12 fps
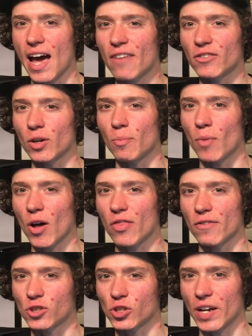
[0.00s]
after a
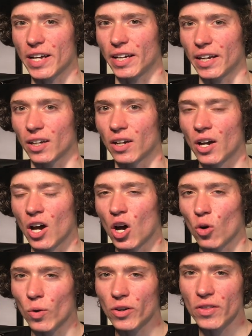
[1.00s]
month of training.
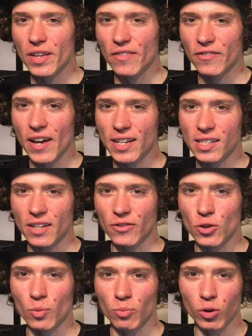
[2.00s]
What are the effects
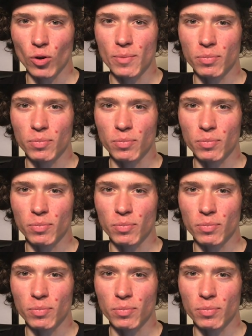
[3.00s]
if you employ